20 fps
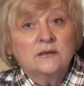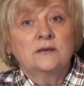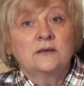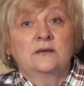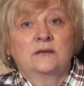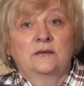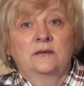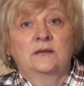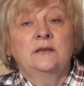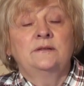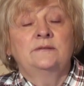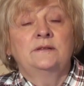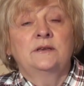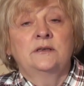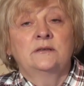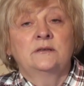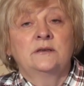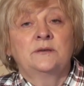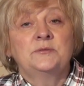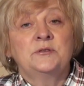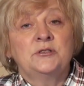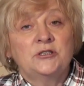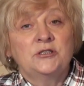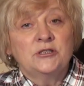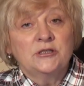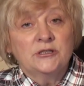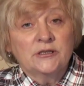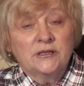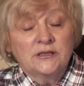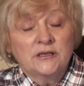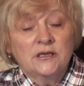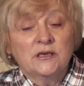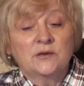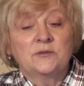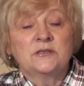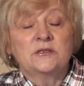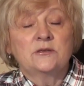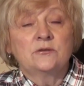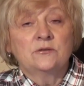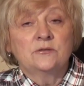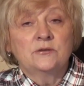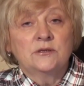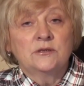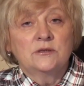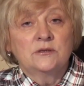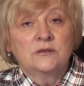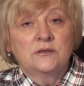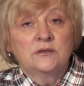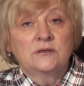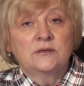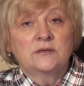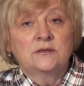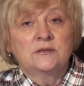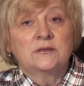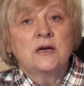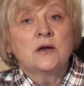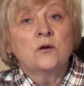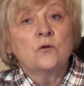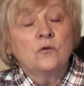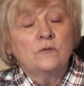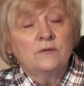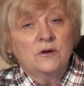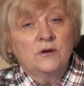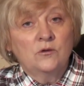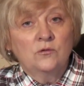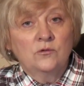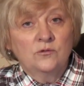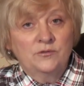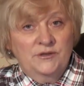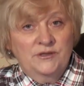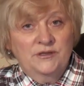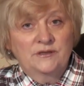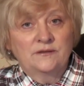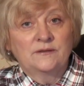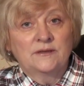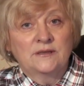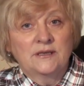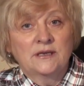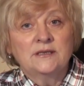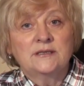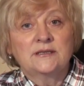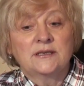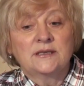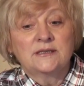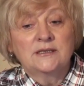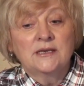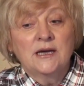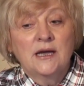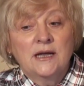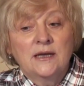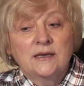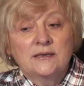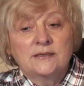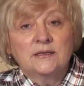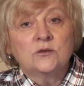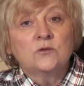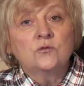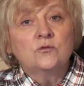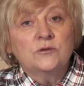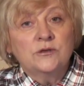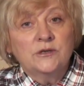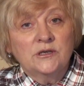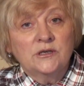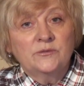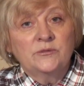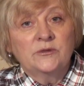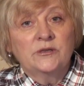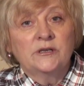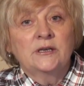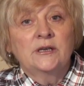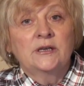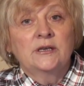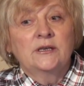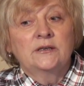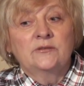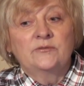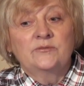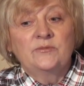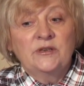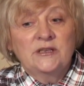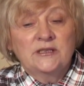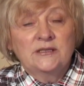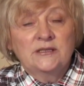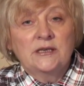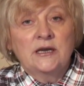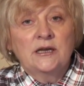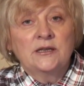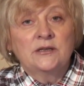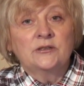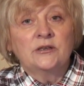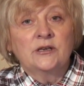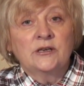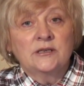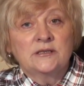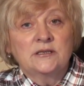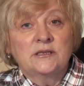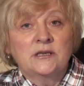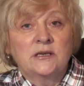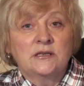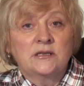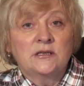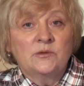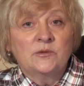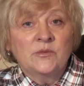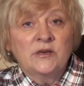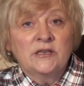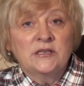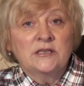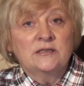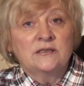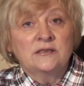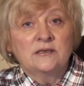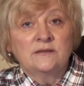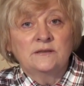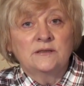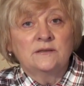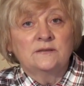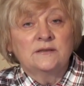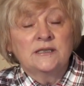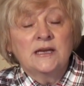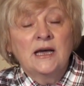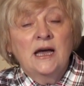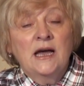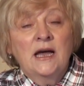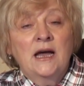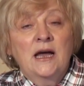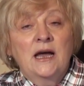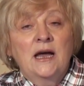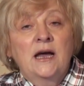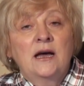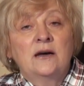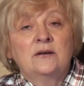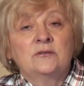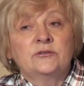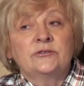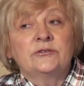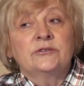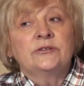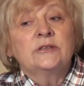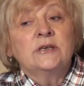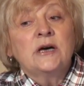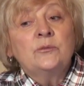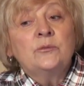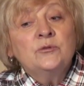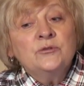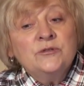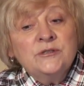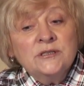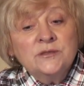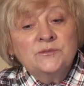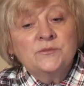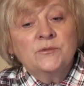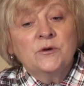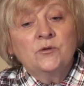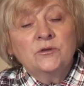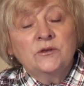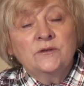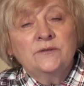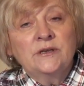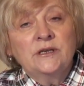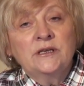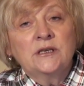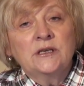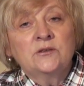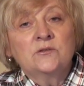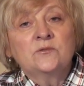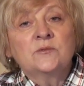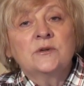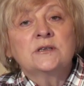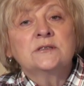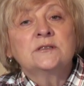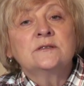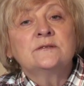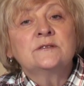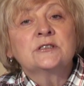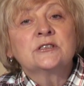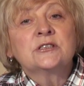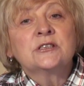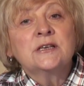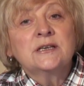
are running around with the only acute question: how to pay debts, how to save money. Social programs to pull in the belt, in spite of any indignation.